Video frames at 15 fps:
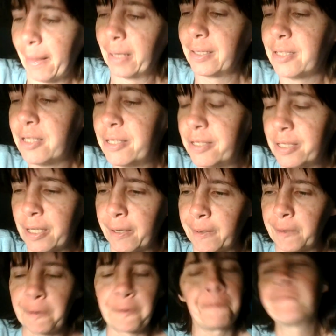
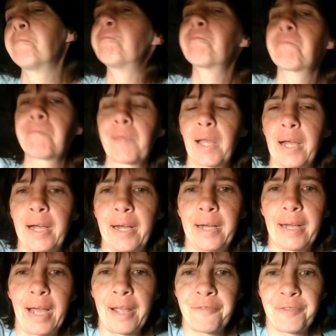so
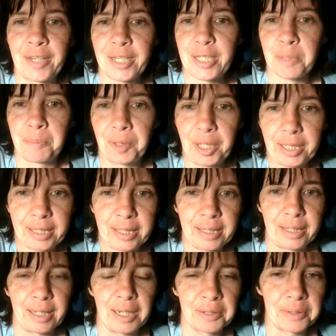I finished a book
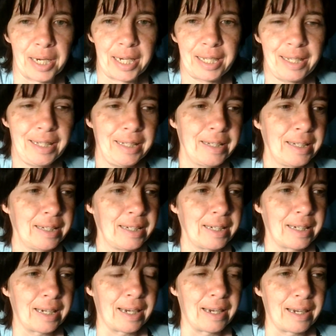already.
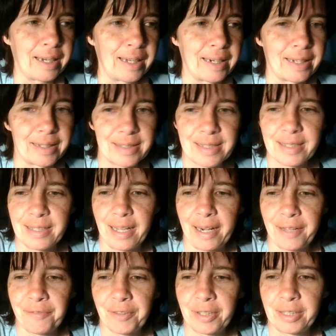It's not
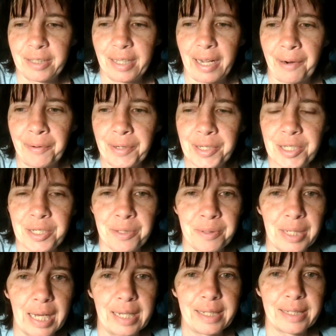even hour 2
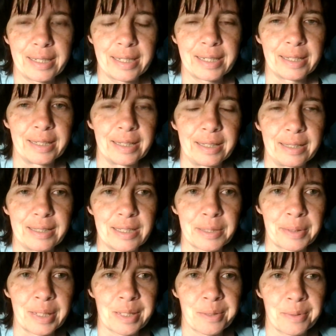yet in
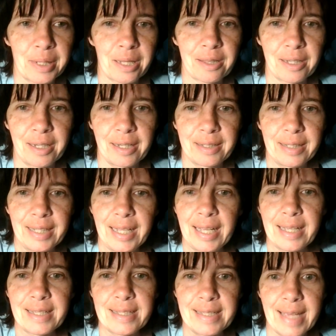Dewey's Readathon.
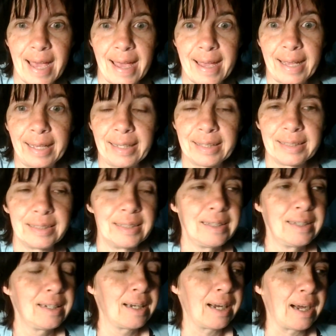Yay!
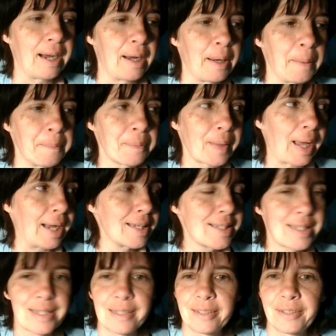I
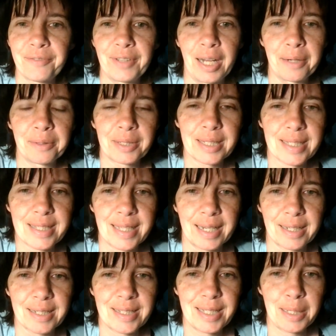still have not really set
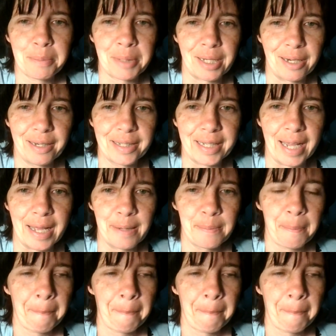a TBR yet,